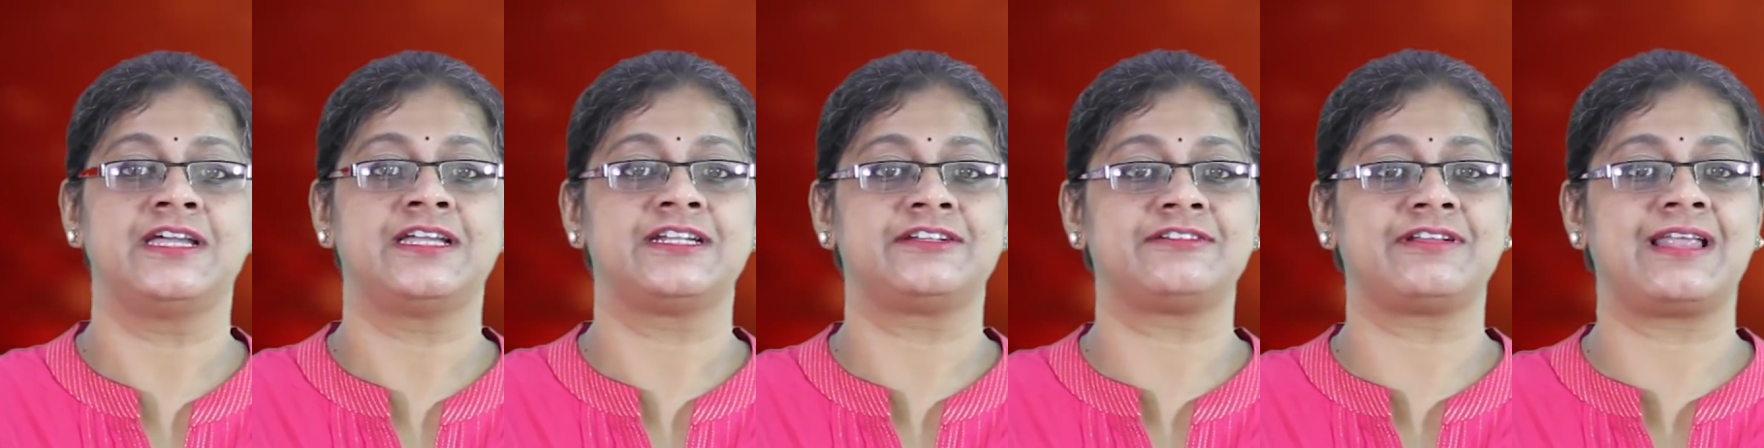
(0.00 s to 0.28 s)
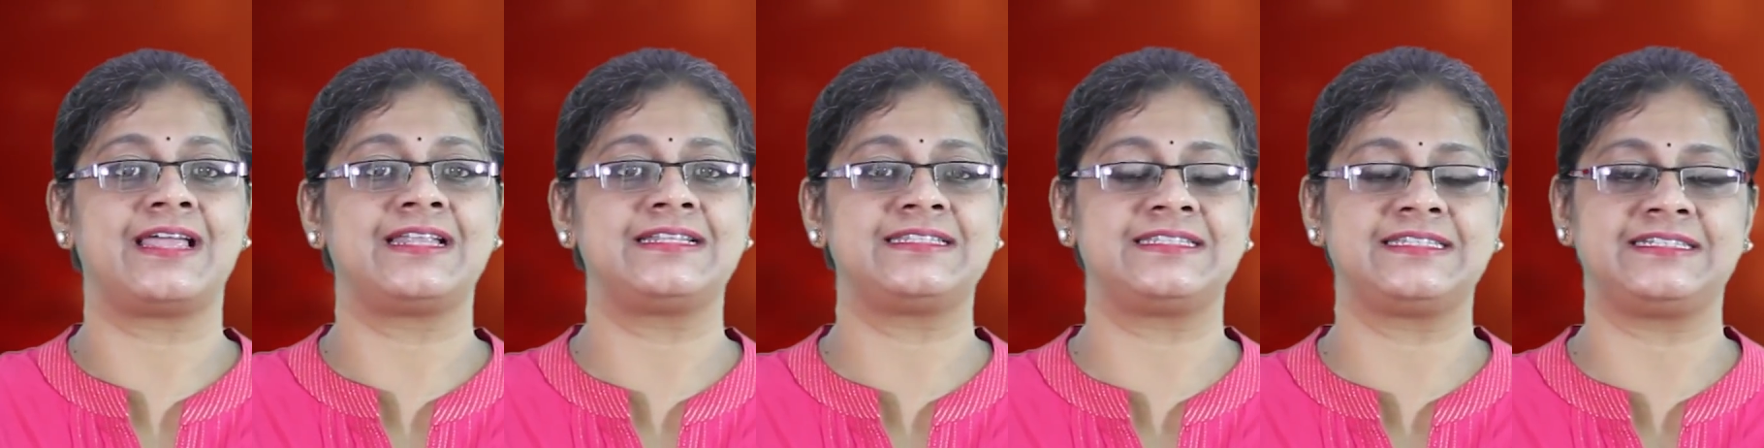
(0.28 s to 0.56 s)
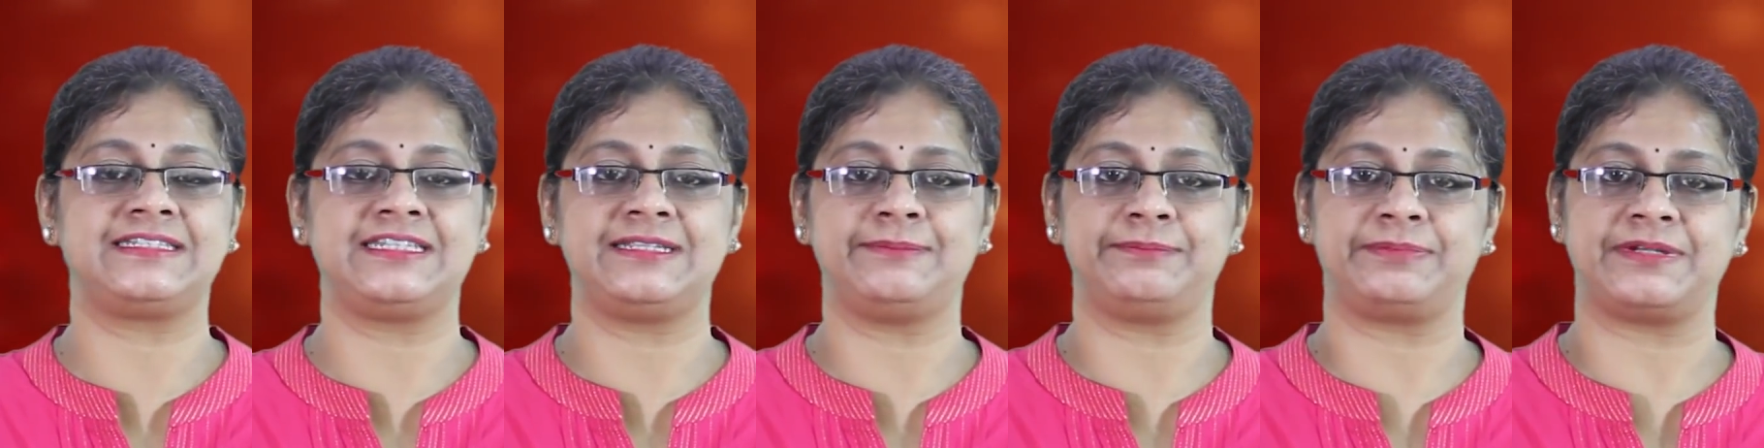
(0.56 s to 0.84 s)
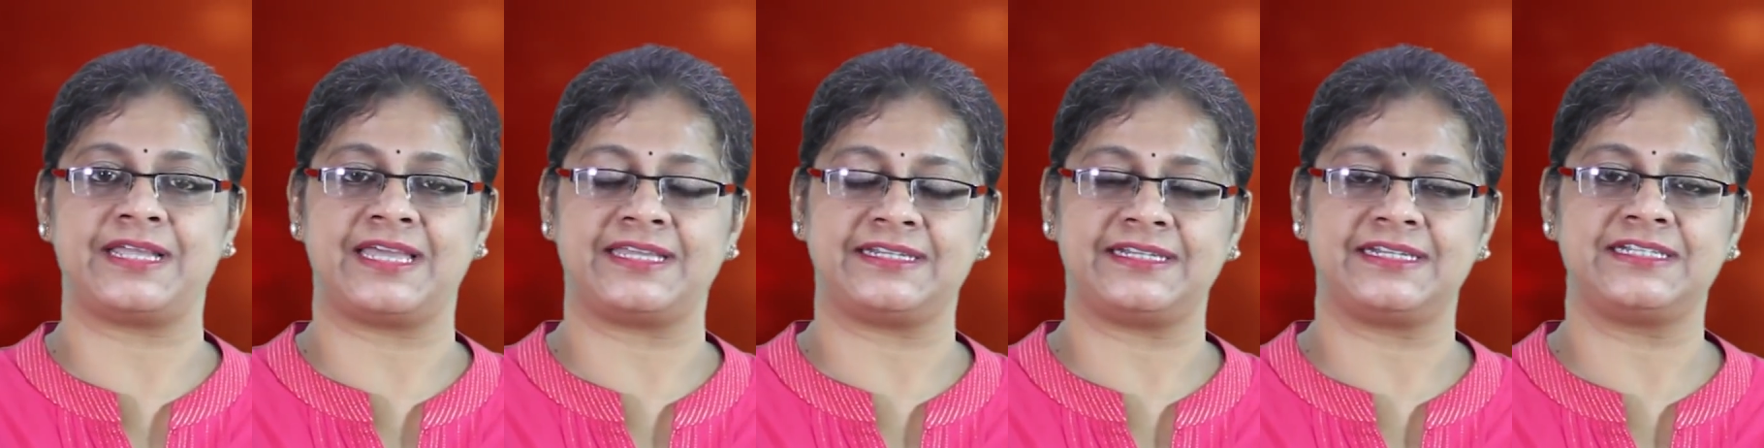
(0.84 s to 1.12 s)
transiting
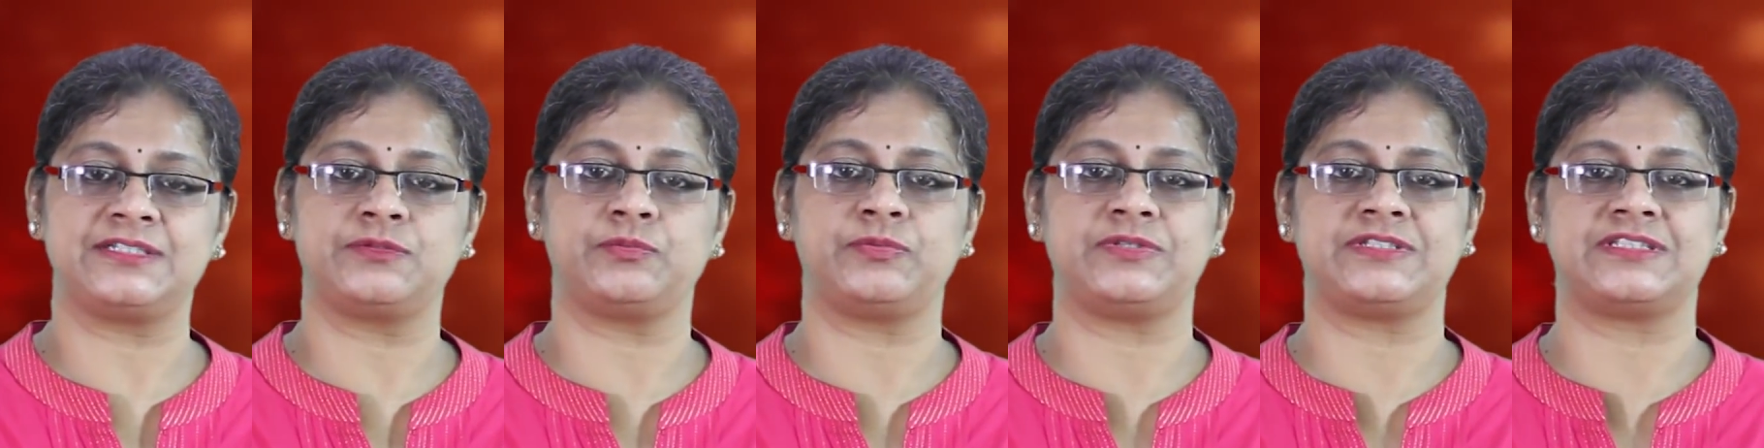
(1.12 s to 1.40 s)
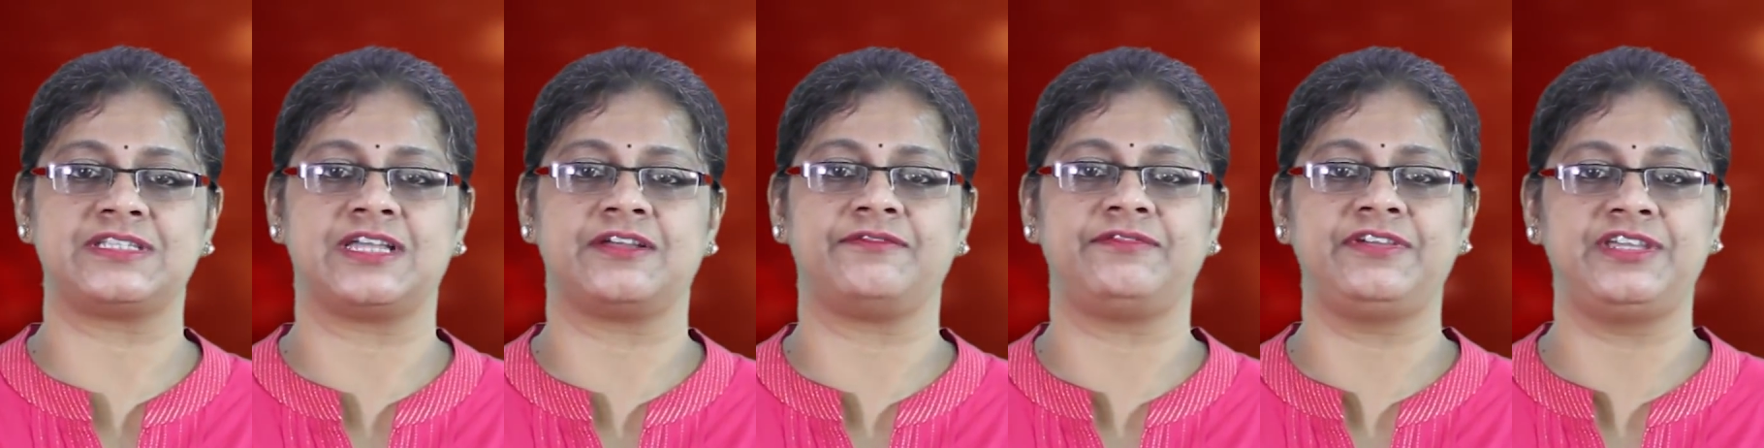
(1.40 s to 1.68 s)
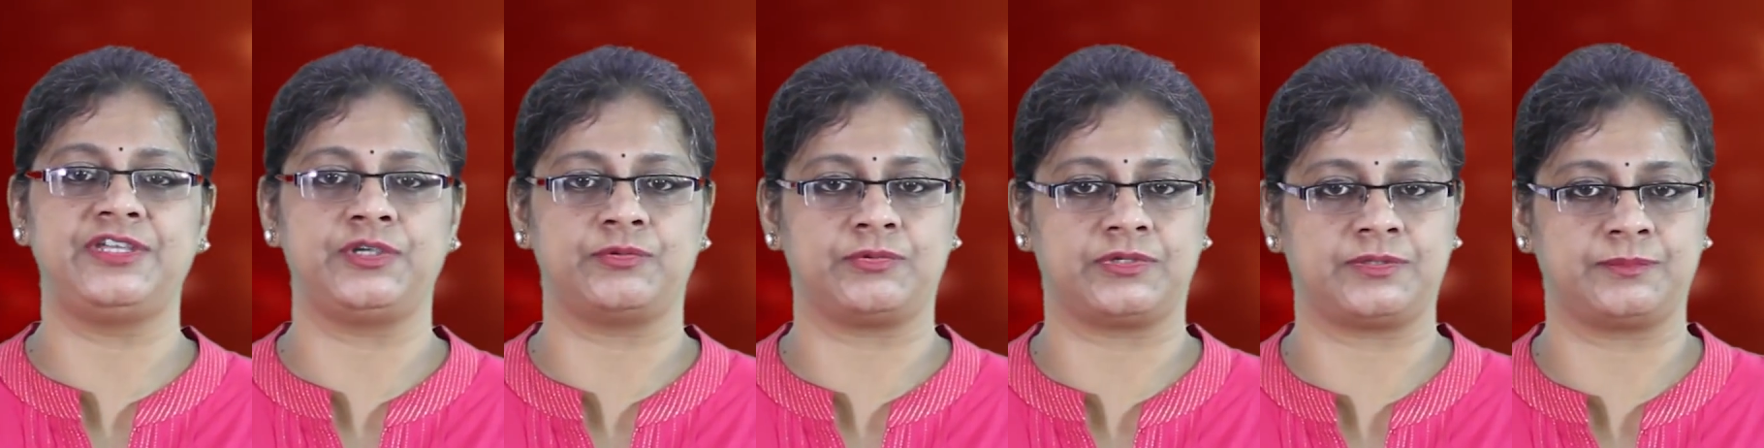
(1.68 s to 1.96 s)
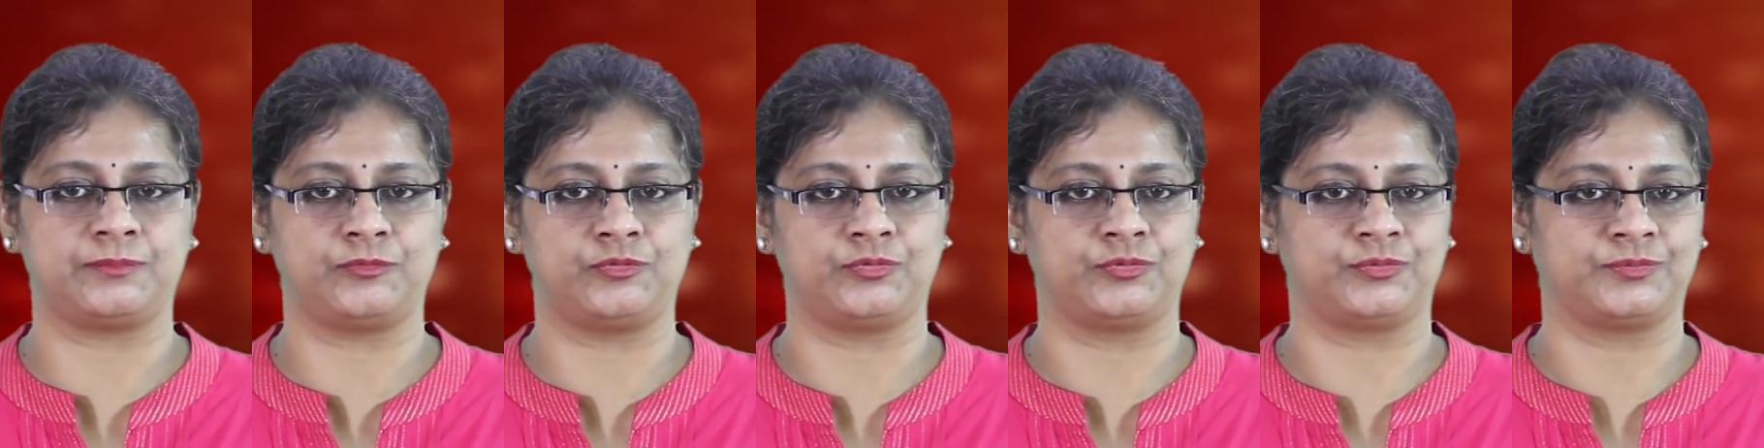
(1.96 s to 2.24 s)
planets vis-a-vis your
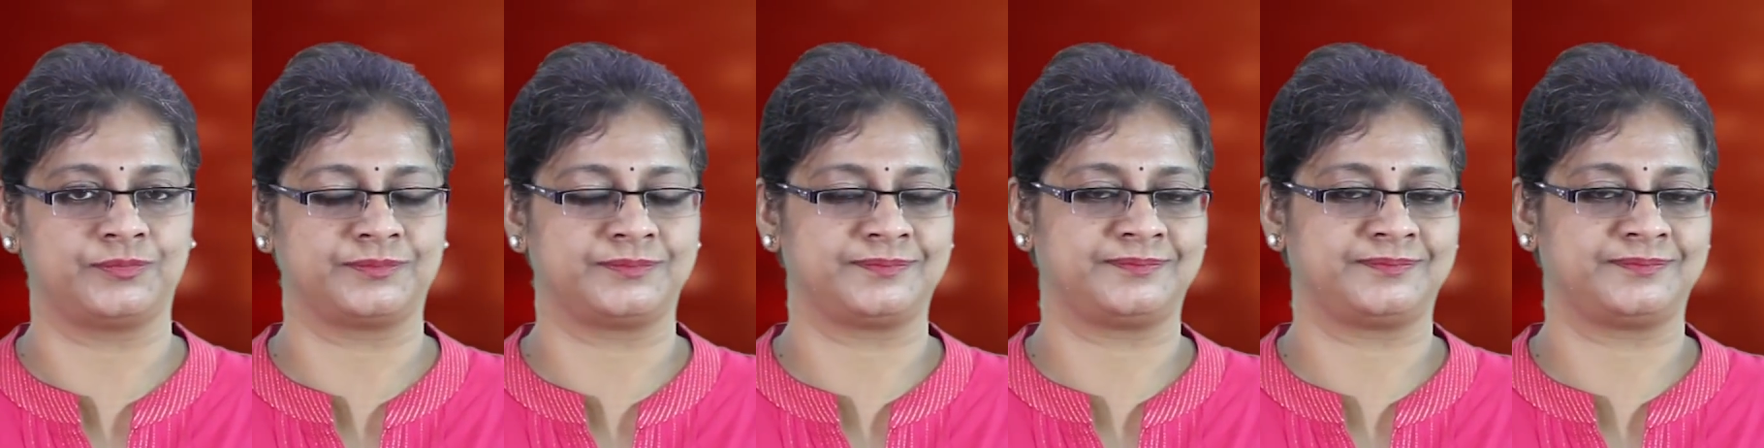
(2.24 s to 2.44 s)
moon.